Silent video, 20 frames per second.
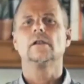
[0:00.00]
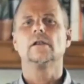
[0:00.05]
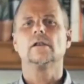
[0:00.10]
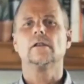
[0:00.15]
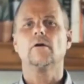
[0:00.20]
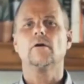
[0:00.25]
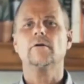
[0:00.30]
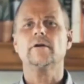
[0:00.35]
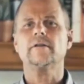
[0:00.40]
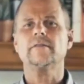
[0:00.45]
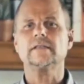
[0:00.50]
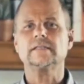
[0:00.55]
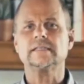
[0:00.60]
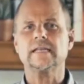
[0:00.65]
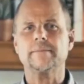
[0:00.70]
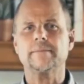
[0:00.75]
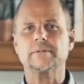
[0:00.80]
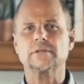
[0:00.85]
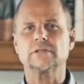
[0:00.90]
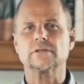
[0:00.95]
Lowering the
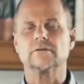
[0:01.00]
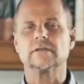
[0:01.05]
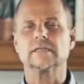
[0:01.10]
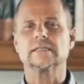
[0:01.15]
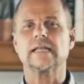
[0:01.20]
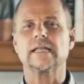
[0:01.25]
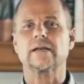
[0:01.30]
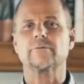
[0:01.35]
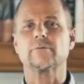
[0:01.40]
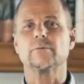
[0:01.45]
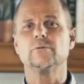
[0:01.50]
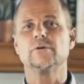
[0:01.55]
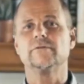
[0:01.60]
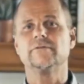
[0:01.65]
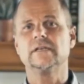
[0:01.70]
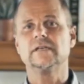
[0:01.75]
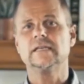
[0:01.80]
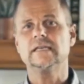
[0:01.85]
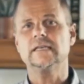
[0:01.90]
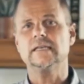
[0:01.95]
temperature is like
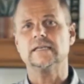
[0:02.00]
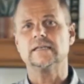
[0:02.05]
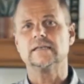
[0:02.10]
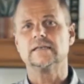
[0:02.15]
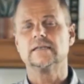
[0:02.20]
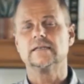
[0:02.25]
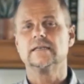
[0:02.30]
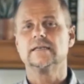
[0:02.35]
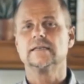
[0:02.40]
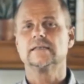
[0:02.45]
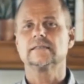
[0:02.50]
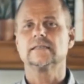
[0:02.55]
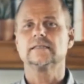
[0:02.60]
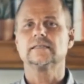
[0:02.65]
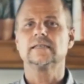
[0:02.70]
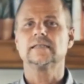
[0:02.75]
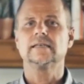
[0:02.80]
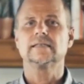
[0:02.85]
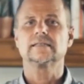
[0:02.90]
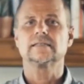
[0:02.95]
removing heat.
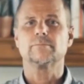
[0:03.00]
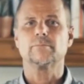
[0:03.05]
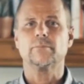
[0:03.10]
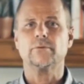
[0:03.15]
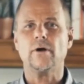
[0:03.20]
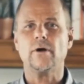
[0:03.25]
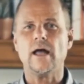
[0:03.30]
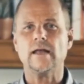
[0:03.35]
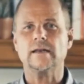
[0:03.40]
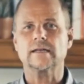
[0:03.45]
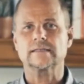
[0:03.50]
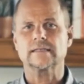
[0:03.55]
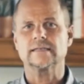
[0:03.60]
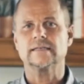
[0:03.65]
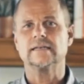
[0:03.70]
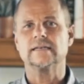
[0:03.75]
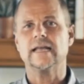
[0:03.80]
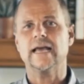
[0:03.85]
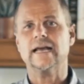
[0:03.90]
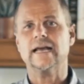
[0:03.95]
Since heat is a product in an